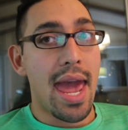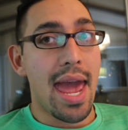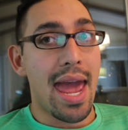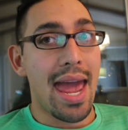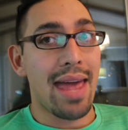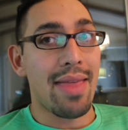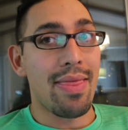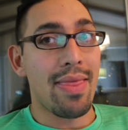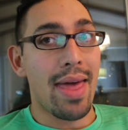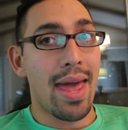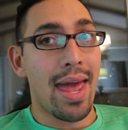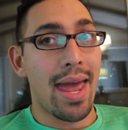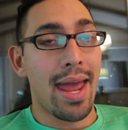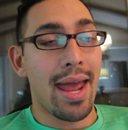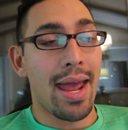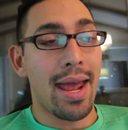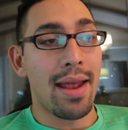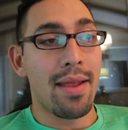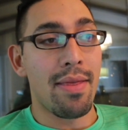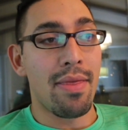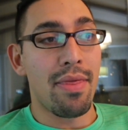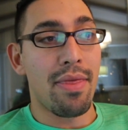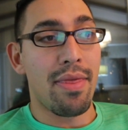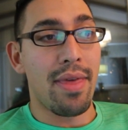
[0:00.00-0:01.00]
and
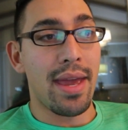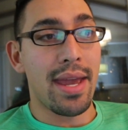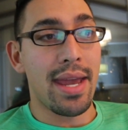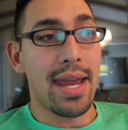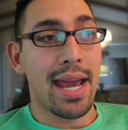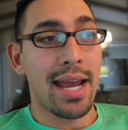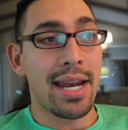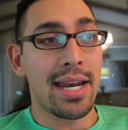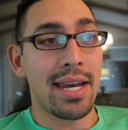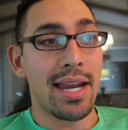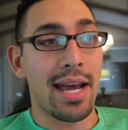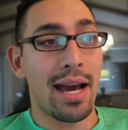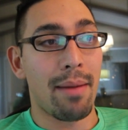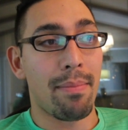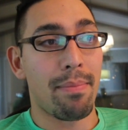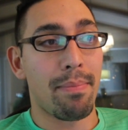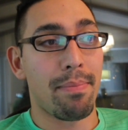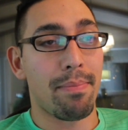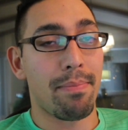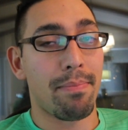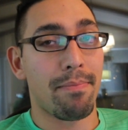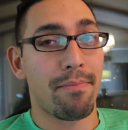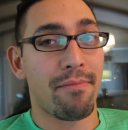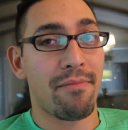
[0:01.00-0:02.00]
then they end
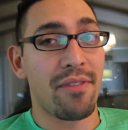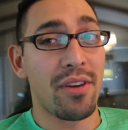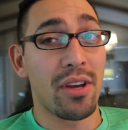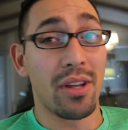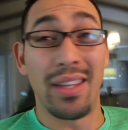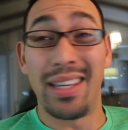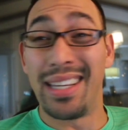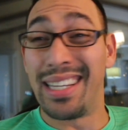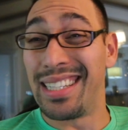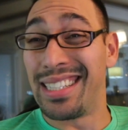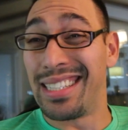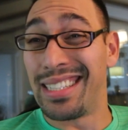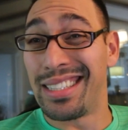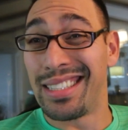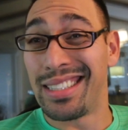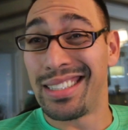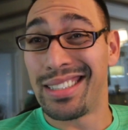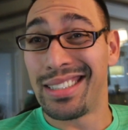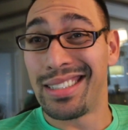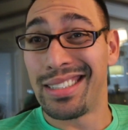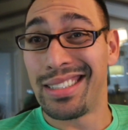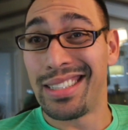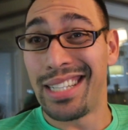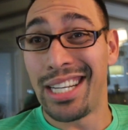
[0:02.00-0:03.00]
up feeling
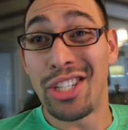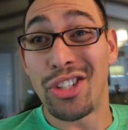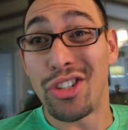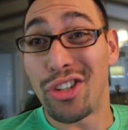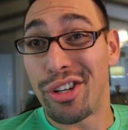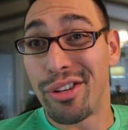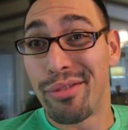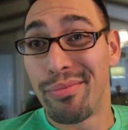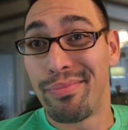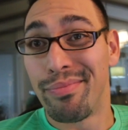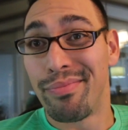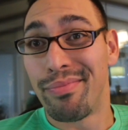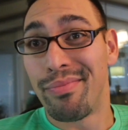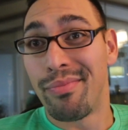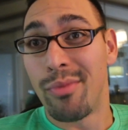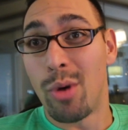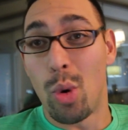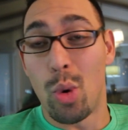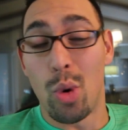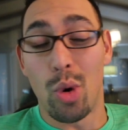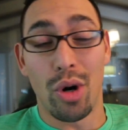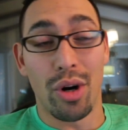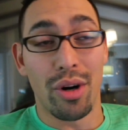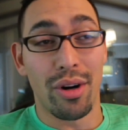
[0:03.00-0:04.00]
injured,
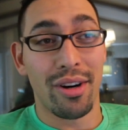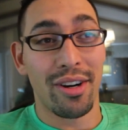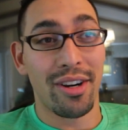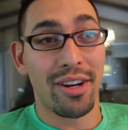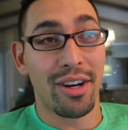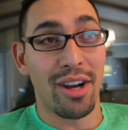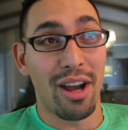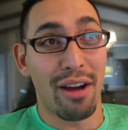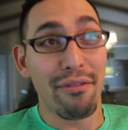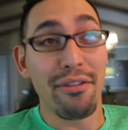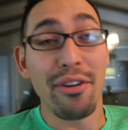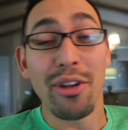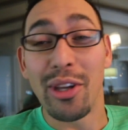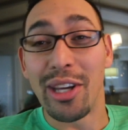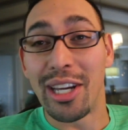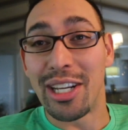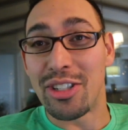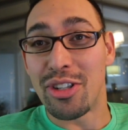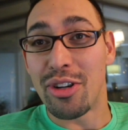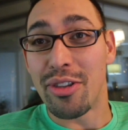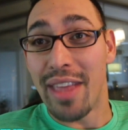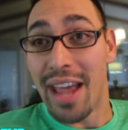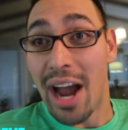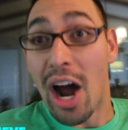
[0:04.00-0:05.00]
or not feeling
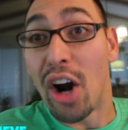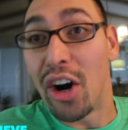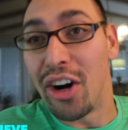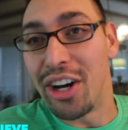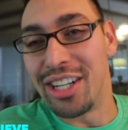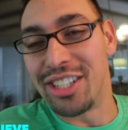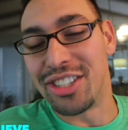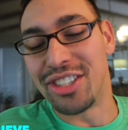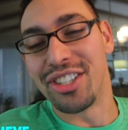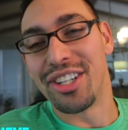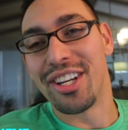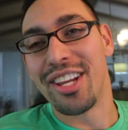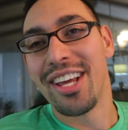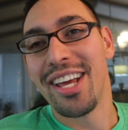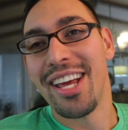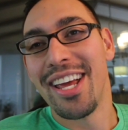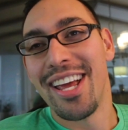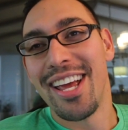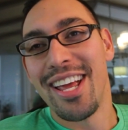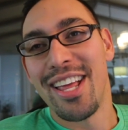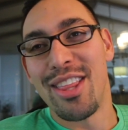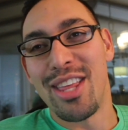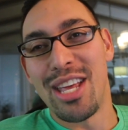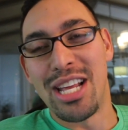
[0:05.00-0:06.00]
injured, they are injured.
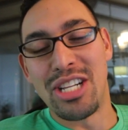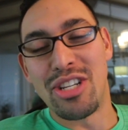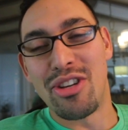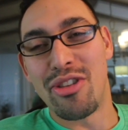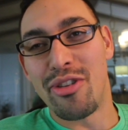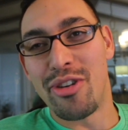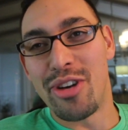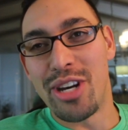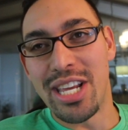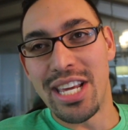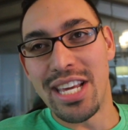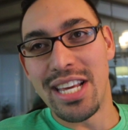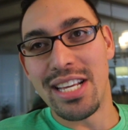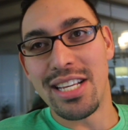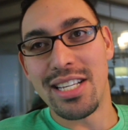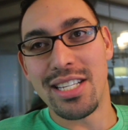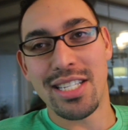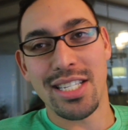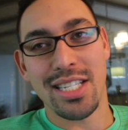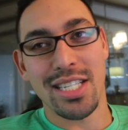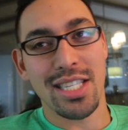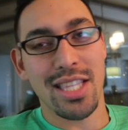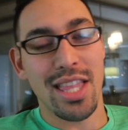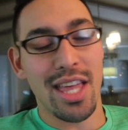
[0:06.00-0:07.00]
They injure their
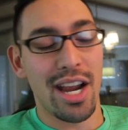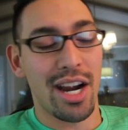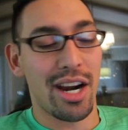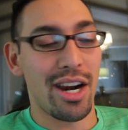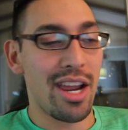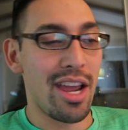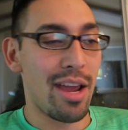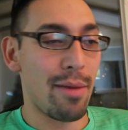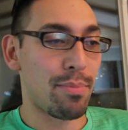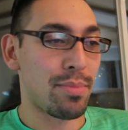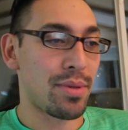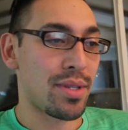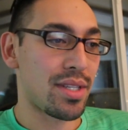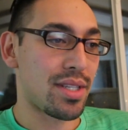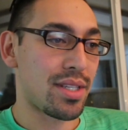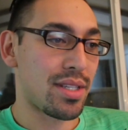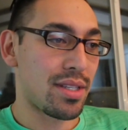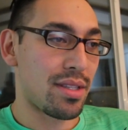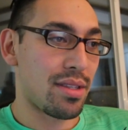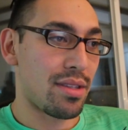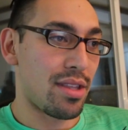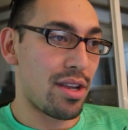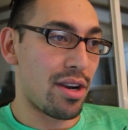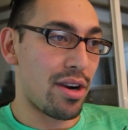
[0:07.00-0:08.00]
knees, their
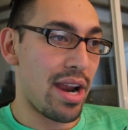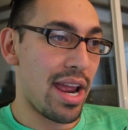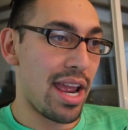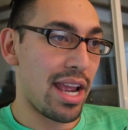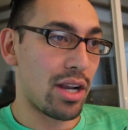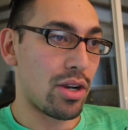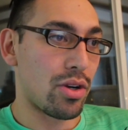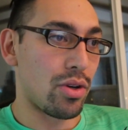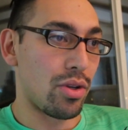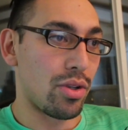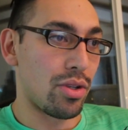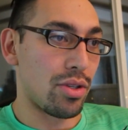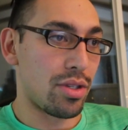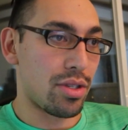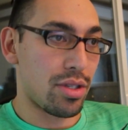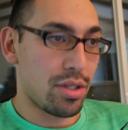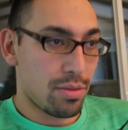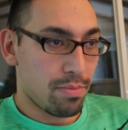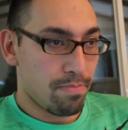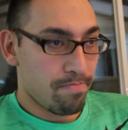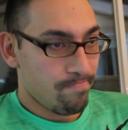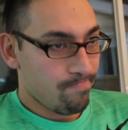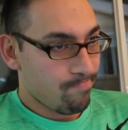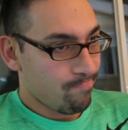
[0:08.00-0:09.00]
hips, their
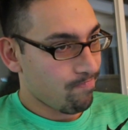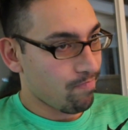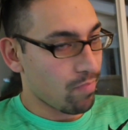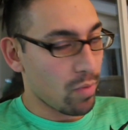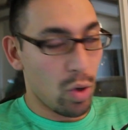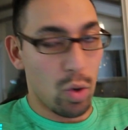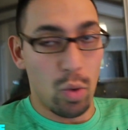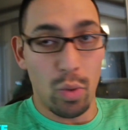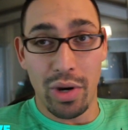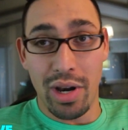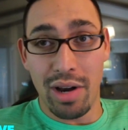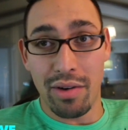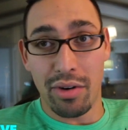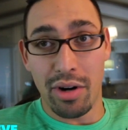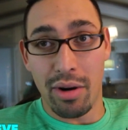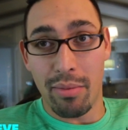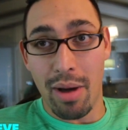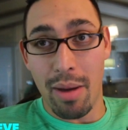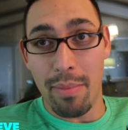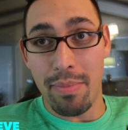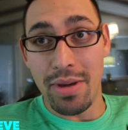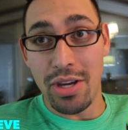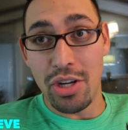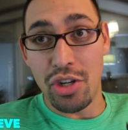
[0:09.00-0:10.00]
ankles, whatever it
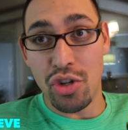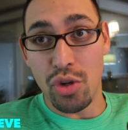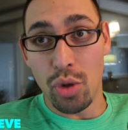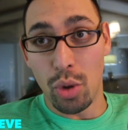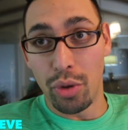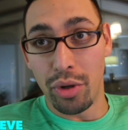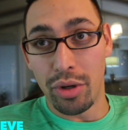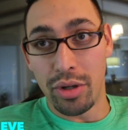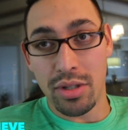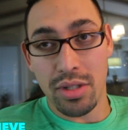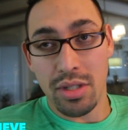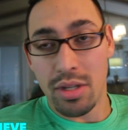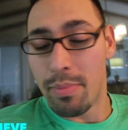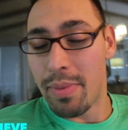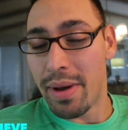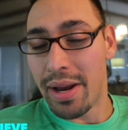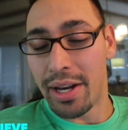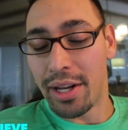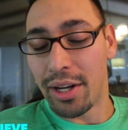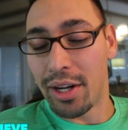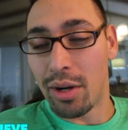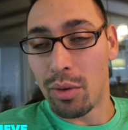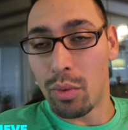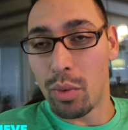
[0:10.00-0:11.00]
might be, shoulders,
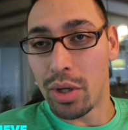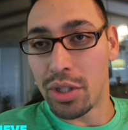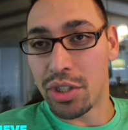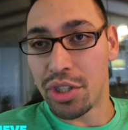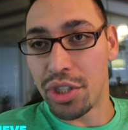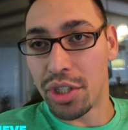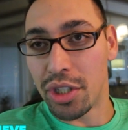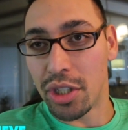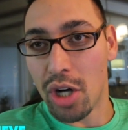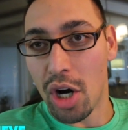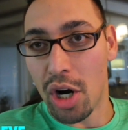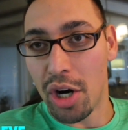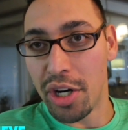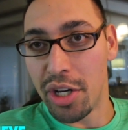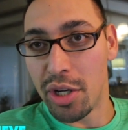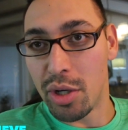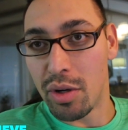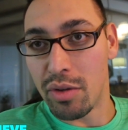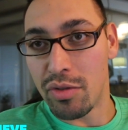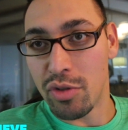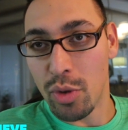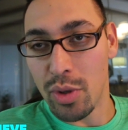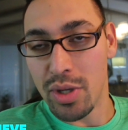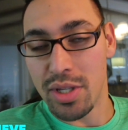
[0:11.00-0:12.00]
depending on what your
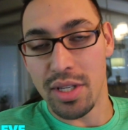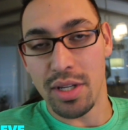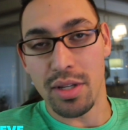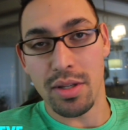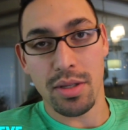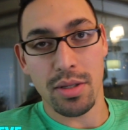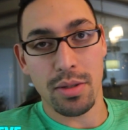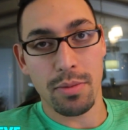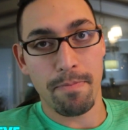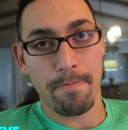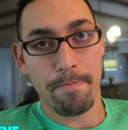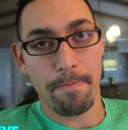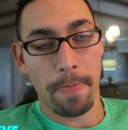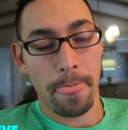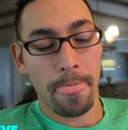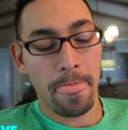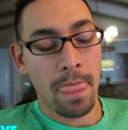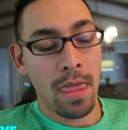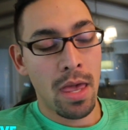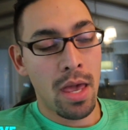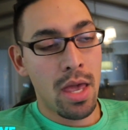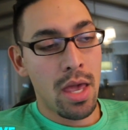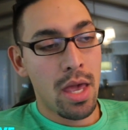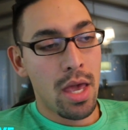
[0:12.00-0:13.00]
cardio choice is.
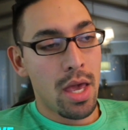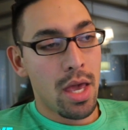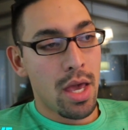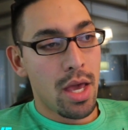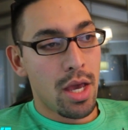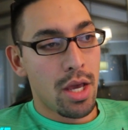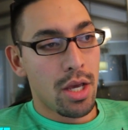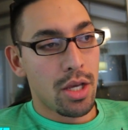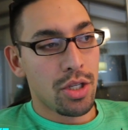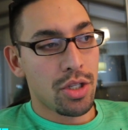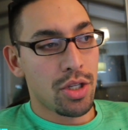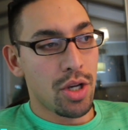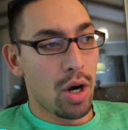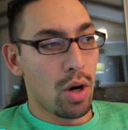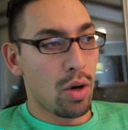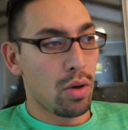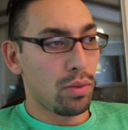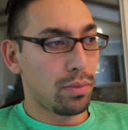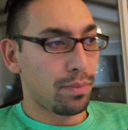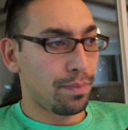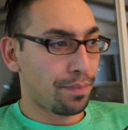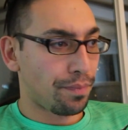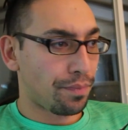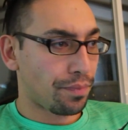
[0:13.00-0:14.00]

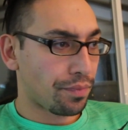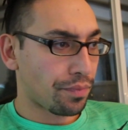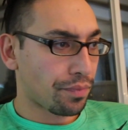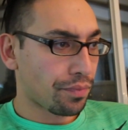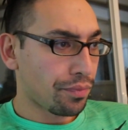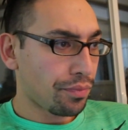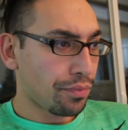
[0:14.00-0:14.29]
So